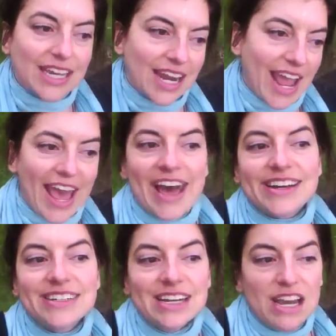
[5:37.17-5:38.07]
and I
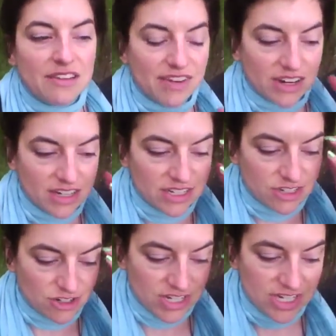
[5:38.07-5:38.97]
had a very
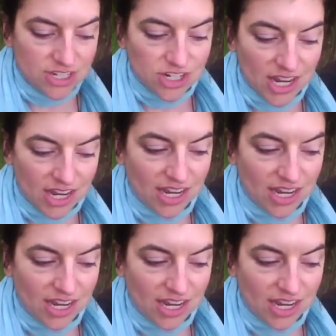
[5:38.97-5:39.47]
strategic